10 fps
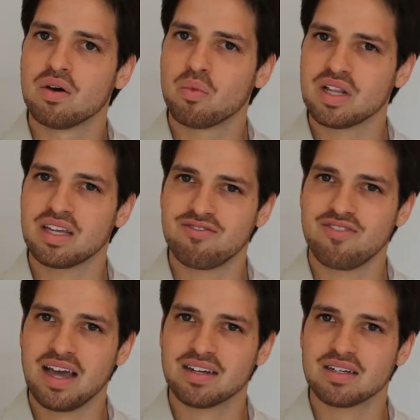Well, in
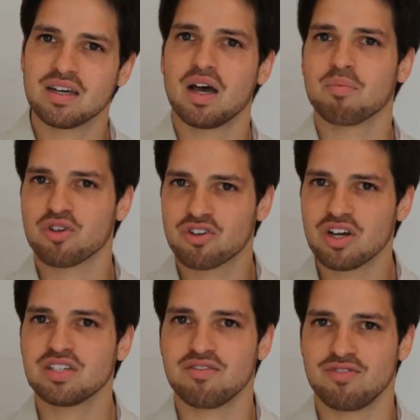fact, a
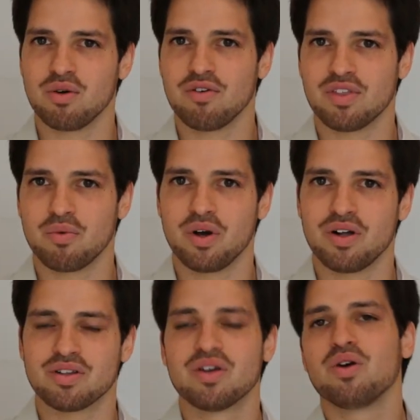progressive view of the
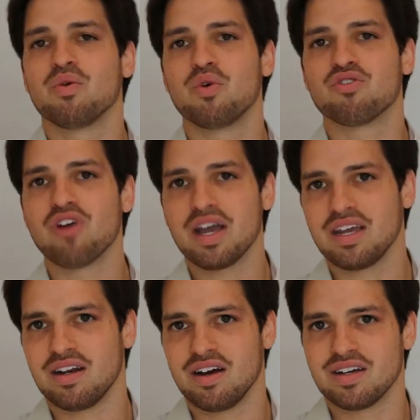world would
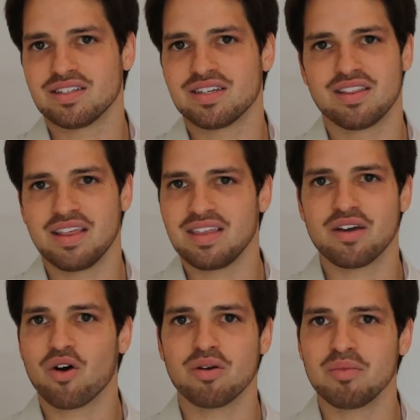recognise that the
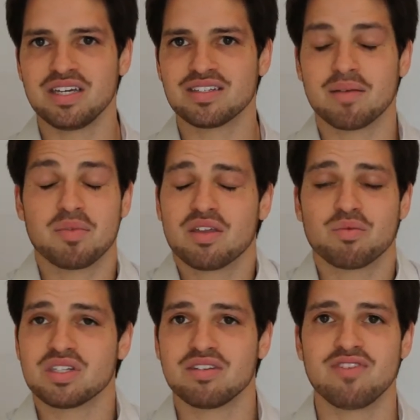economy is something that
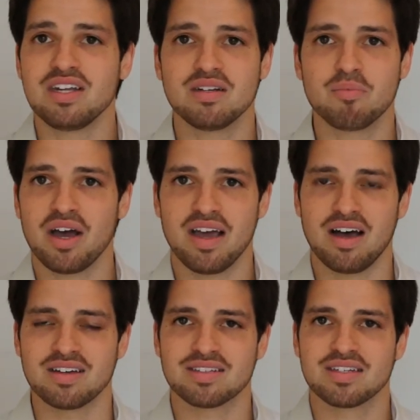was invented by
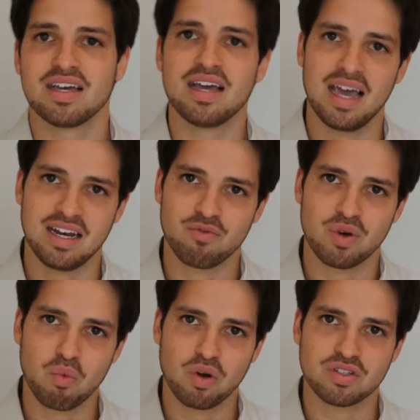us, and if we
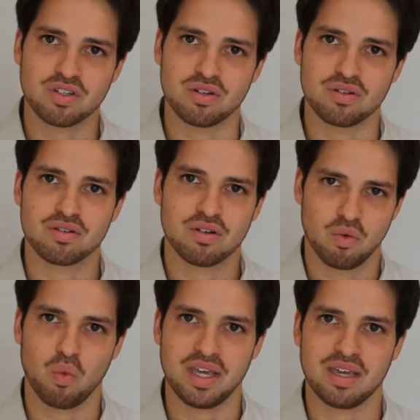want to,
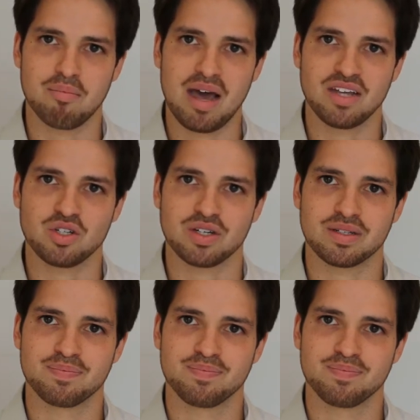we can manage it.